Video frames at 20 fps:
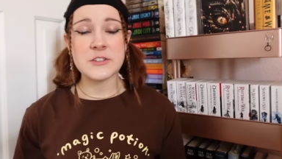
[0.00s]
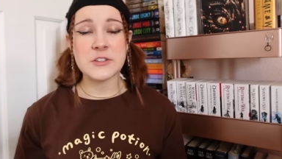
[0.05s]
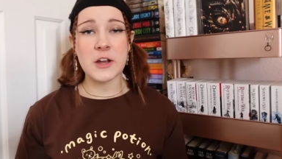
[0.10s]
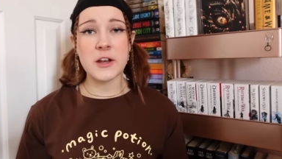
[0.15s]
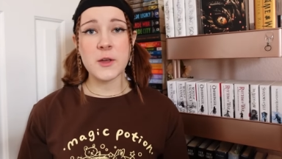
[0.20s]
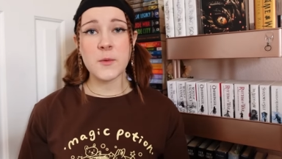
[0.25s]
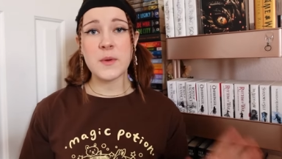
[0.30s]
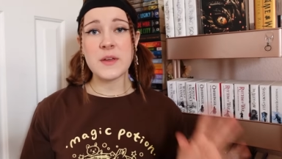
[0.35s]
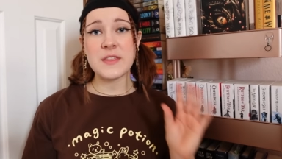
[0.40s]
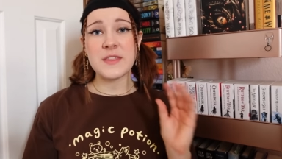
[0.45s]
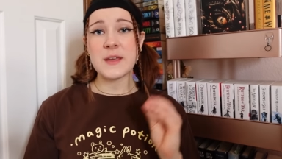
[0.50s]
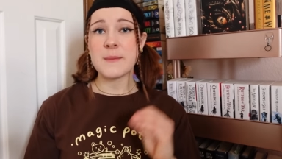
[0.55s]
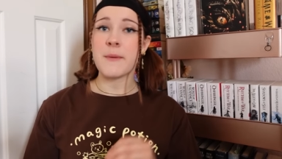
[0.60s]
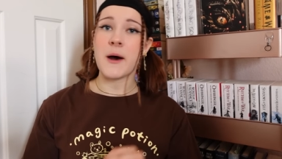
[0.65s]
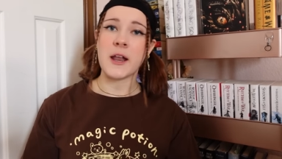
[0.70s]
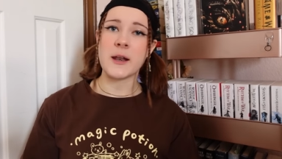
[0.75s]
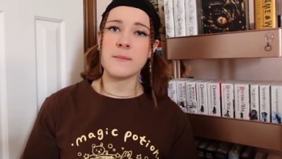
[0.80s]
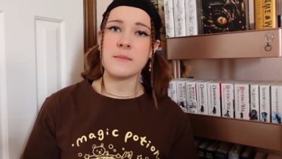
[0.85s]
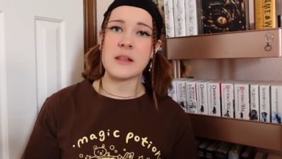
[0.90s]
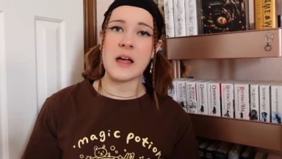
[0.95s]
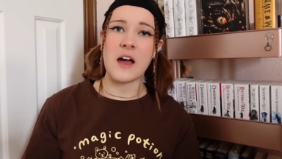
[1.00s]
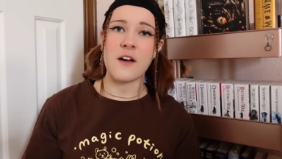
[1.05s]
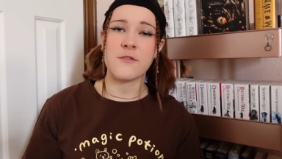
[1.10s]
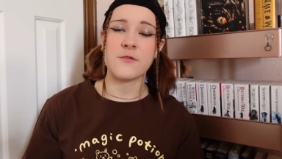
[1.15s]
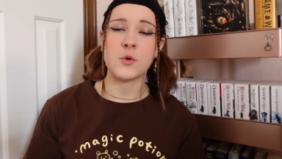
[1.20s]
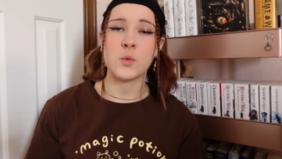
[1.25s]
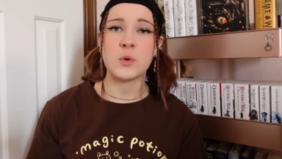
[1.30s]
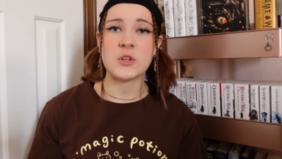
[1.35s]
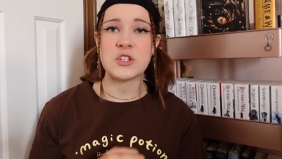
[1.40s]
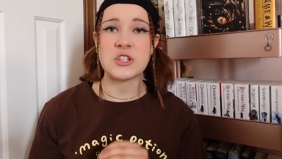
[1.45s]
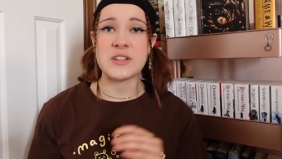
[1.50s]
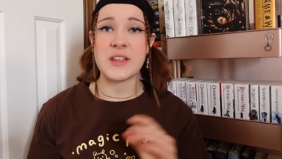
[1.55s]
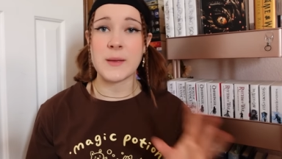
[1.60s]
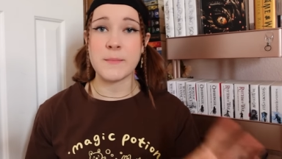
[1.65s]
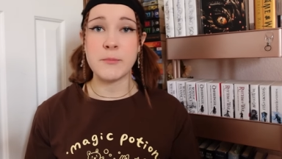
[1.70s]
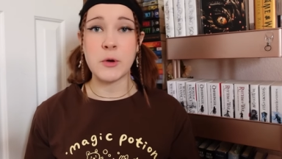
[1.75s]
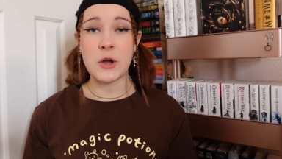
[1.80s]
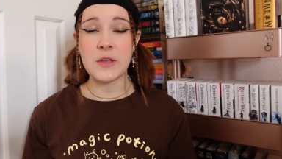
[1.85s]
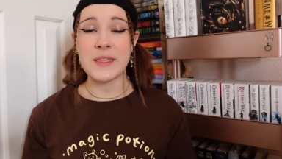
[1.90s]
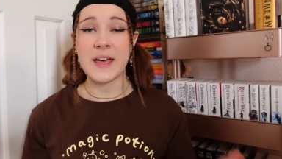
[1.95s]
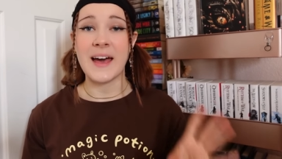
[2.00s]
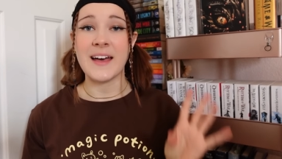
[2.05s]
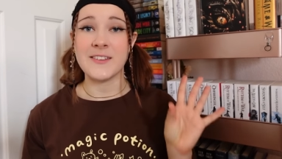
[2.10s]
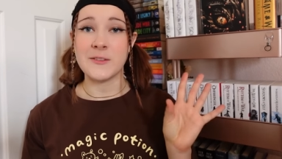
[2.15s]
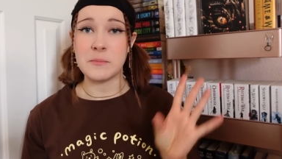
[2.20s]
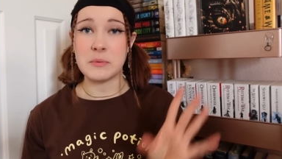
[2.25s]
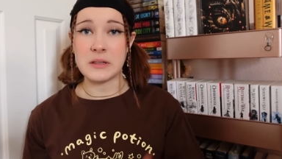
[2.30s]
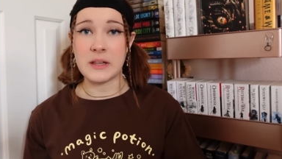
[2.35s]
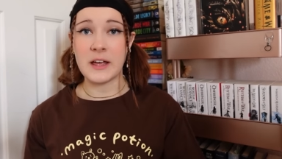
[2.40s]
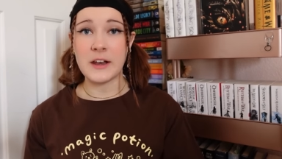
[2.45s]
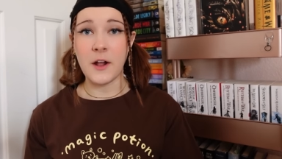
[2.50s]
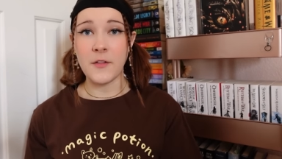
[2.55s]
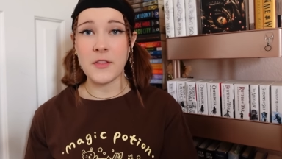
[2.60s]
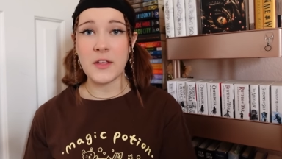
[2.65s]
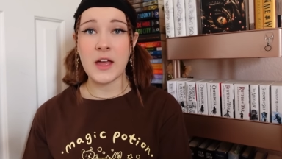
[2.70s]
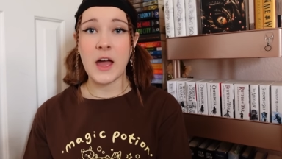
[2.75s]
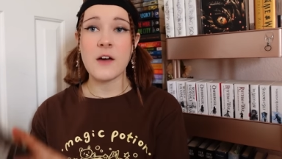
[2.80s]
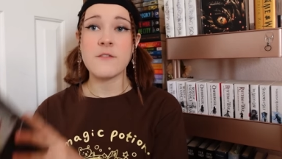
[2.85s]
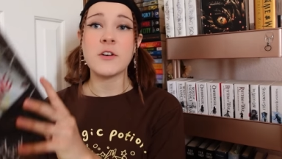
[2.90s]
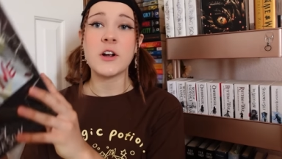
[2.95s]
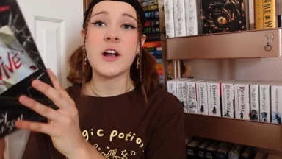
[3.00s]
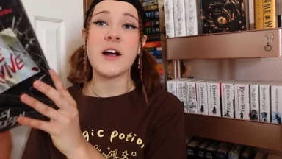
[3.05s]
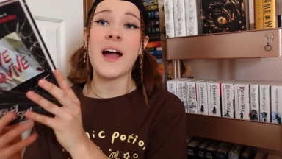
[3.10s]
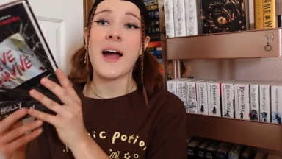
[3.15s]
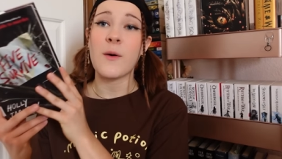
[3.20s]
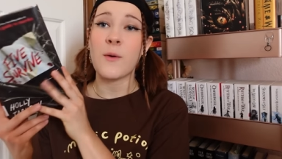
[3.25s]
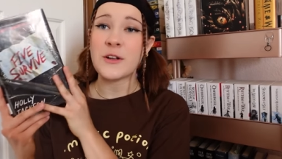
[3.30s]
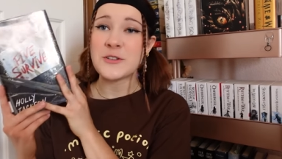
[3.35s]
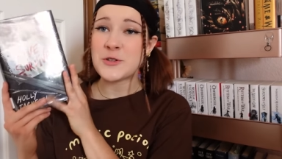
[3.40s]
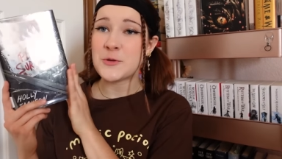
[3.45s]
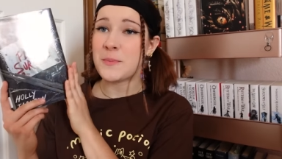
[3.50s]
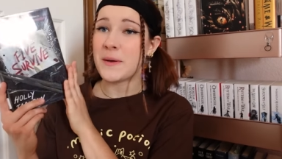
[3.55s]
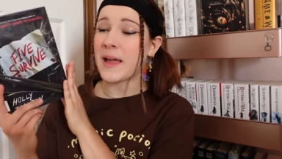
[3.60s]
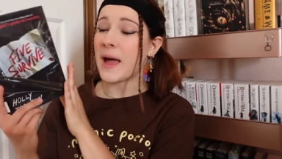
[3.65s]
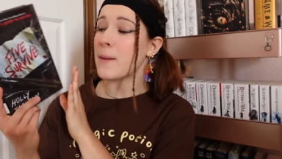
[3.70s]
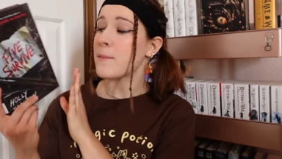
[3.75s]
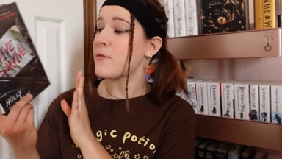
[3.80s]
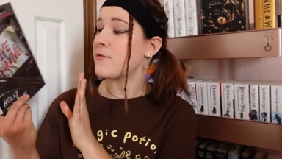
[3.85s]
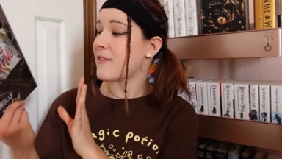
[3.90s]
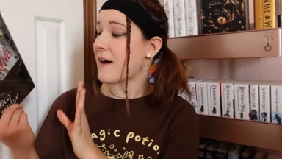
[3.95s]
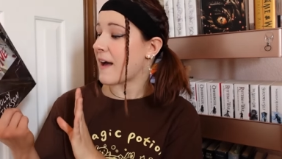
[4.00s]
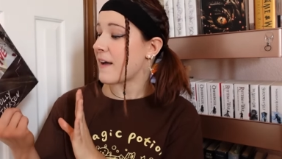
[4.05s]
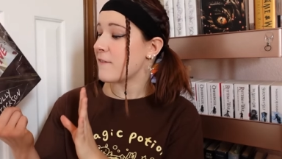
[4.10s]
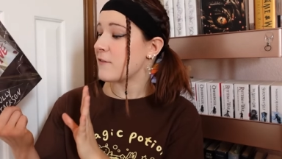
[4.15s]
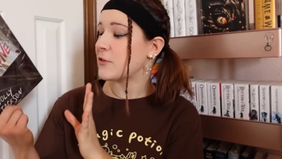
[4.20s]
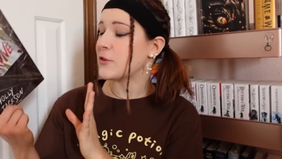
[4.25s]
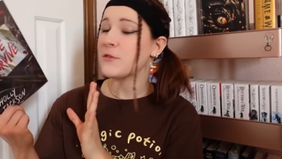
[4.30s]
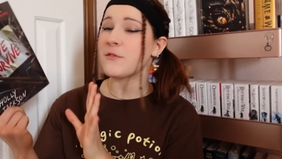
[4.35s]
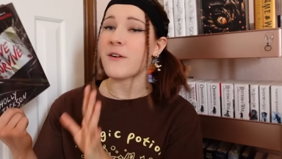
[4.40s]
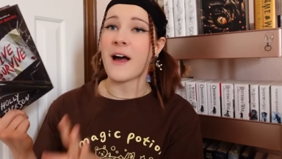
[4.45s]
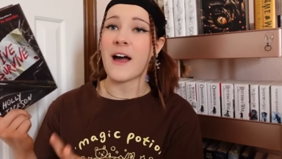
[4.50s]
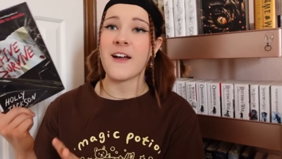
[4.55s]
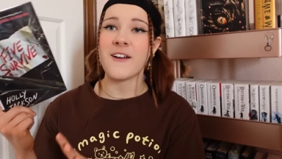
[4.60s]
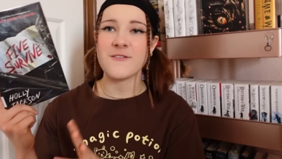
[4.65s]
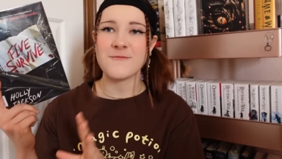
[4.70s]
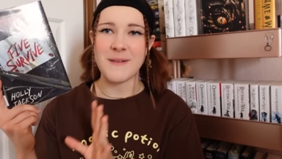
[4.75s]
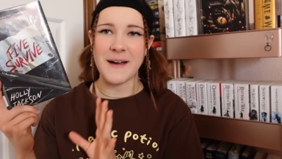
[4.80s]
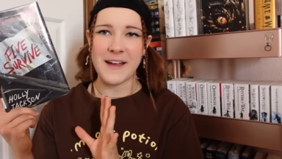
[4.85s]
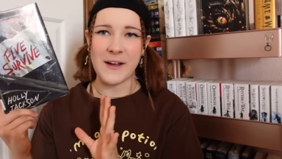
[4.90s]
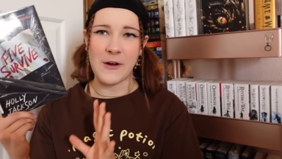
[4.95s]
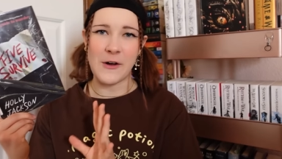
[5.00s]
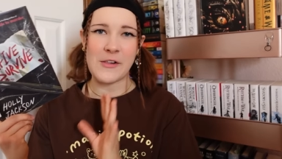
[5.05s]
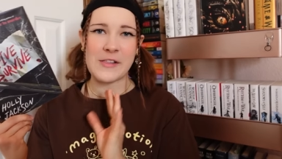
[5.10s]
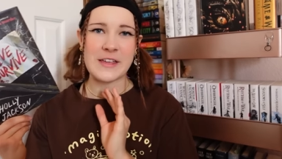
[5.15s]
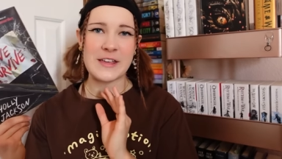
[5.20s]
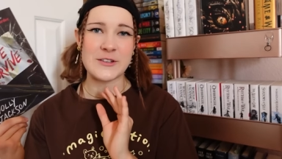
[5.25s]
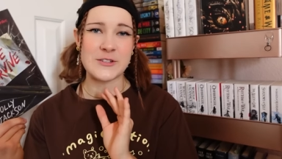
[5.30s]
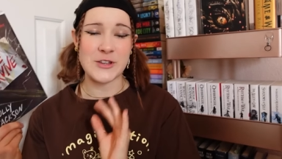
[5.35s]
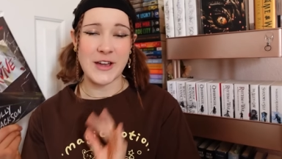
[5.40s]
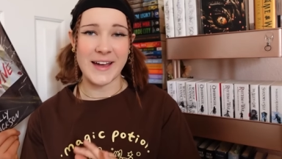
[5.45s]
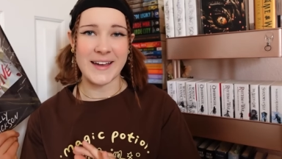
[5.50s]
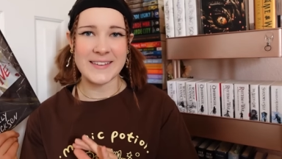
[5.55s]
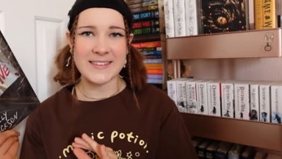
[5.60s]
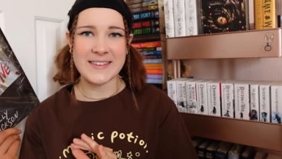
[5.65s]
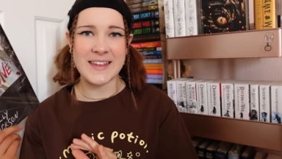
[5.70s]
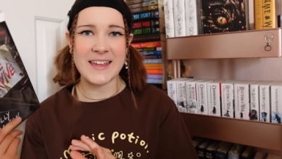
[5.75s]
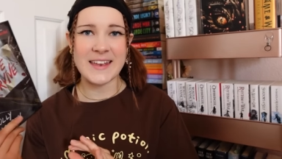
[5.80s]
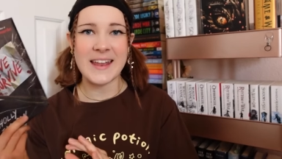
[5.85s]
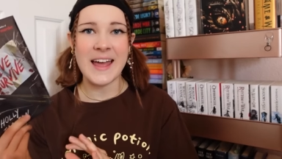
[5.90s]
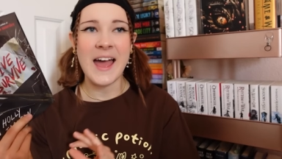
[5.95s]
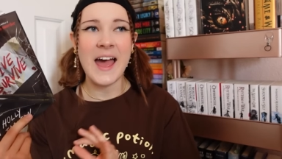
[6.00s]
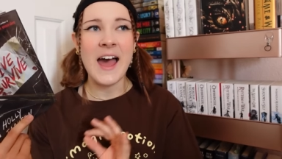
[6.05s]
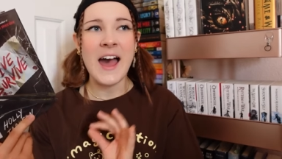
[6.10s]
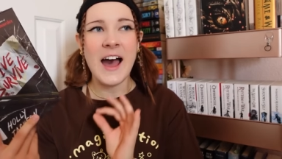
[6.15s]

Starting with the bottom left, which is a book that has blood on the cover, I want to pick up Five Survive by Holly Jackson.